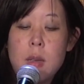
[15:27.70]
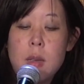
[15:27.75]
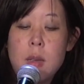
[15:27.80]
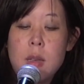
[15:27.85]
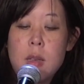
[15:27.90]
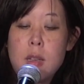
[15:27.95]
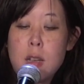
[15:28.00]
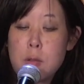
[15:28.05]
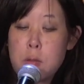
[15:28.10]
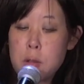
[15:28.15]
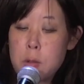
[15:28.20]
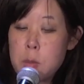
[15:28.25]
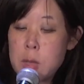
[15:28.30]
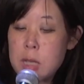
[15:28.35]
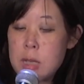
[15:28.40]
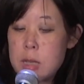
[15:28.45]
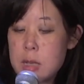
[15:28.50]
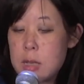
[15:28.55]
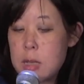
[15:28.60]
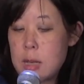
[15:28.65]

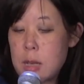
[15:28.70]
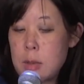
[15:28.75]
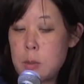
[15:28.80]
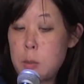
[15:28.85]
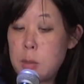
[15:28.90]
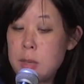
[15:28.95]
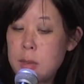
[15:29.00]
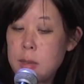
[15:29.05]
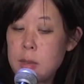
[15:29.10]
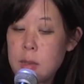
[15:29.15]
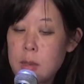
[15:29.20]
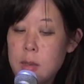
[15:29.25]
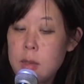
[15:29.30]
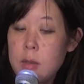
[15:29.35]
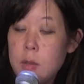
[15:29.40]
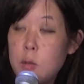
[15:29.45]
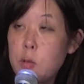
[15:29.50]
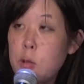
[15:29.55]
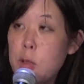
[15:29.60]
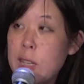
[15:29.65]
Government and
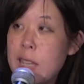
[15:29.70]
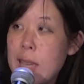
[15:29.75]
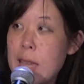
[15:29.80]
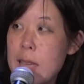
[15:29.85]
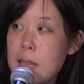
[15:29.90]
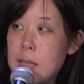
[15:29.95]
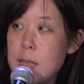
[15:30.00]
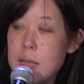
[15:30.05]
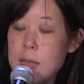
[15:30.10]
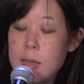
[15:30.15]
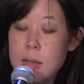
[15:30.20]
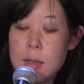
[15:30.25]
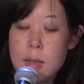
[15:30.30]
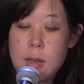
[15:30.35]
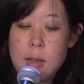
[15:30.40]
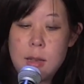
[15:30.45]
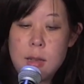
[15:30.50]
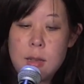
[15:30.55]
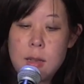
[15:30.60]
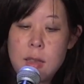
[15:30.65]
business forget
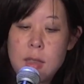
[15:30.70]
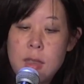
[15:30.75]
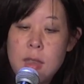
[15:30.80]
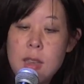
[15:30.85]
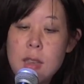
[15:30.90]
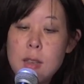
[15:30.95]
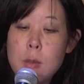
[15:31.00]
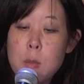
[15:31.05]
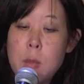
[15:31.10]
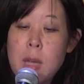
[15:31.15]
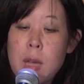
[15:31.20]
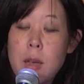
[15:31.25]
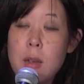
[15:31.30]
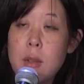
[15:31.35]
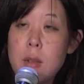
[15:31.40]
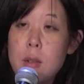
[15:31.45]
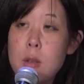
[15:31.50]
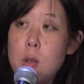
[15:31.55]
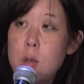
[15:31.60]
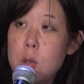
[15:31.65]
to think
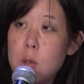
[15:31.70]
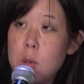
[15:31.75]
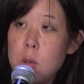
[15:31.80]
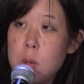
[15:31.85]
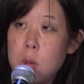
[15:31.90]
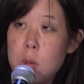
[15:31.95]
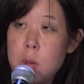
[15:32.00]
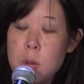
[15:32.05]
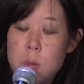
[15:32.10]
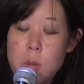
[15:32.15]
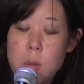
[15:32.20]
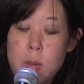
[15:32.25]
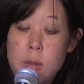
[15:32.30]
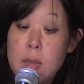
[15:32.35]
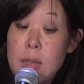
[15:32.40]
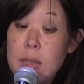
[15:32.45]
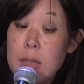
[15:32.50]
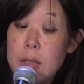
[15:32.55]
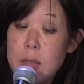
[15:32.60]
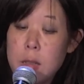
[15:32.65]
about who was
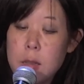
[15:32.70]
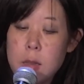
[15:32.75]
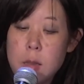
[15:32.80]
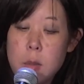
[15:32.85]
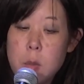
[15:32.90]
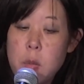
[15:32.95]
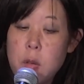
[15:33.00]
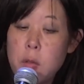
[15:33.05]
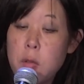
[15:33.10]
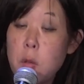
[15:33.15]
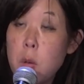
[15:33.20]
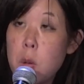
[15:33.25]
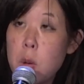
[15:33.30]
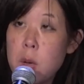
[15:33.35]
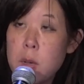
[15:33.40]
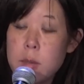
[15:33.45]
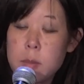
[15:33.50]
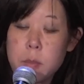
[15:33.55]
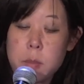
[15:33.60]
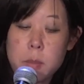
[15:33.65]
here
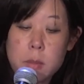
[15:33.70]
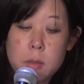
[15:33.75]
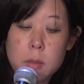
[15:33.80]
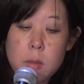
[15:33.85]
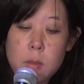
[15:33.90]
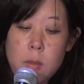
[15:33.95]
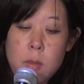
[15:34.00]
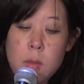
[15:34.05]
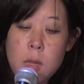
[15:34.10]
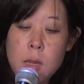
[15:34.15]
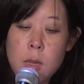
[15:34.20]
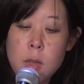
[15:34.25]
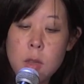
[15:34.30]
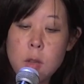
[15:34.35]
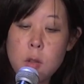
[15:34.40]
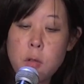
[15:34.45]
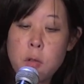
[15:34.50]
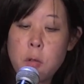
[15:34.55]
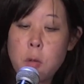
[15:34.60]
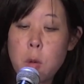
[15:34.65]
before. In
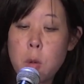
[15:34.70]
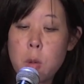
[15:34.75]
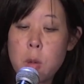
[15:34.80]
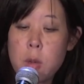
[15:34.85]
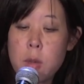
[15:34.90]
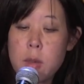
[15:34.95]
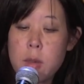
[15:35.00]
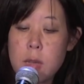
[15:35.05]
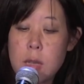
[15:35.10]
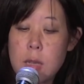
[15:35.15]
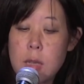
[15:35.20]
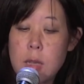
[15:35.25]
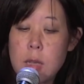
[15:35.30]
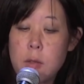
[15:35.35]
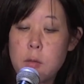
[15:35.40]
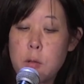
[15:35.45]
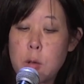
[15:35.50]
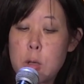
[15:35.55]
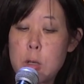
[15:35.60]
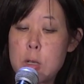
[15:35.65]
their
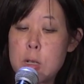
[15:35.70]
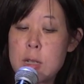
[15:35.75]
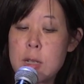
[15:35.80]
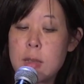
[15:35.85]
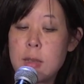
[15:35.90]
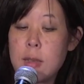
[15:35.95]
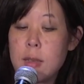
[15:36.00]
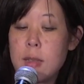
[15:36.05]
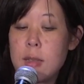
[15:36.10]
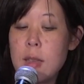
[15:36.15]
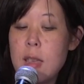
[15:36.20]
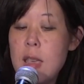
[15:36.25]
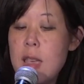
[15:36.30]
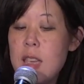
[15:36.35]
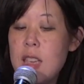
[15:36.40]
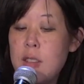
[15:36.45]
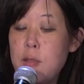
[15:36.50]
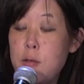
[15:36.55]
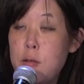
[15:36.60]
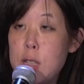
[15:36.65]
forward-thinking versions
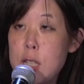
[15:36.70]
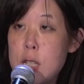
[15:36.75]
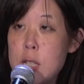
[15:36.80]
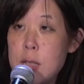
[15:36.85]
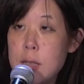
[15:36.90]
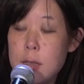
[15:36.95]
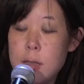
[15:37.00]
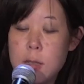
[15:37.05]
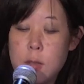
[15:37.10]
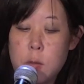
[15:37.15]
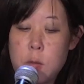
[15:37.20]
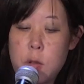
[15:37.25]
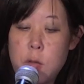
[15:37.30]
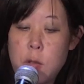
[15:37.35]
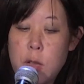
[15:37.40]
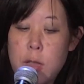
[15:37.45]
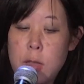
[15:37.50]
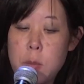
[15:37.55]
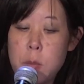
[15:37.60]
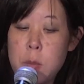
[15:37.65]
and visions of
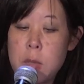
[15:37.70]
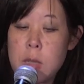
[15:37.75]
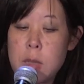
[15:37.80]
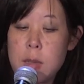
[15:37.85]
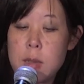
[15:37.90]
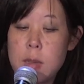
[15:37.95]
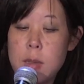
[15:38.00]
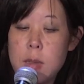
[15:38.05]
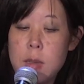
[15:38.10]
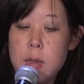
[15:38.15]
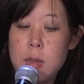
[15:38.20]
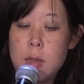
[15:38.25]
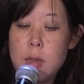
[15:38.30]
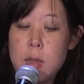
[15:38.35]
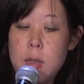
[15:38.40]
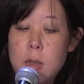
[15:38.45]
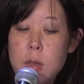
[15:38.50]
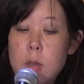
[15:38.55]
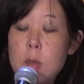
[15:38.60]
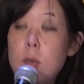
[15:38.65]
development,
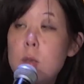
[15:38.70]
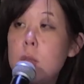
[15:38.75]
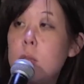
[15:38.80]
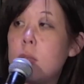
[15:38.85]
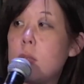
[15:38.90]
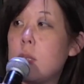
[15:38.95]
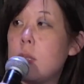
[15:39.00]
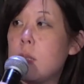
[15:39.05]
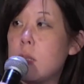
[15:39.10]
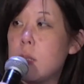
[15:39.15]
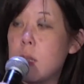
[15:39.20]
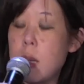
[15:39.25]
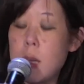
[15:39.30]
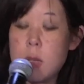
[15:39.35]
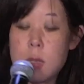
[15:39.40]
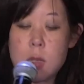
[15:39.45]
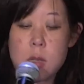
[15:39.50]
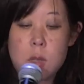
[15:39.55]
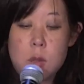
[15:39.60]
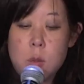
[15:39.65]
losing
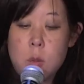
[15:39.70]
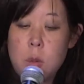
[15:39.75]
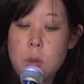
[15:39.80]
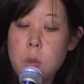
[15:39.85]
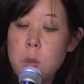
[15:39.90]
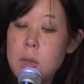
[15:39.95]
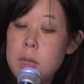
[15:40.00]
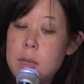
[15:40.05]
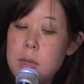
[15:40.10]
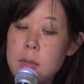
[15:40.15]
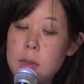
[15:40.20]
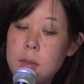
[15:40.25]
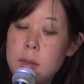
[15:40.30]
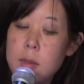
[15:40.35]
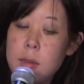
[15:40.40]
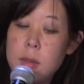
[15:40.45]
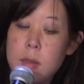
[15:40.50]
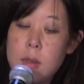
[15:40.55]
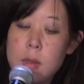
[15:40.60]
touch with witness.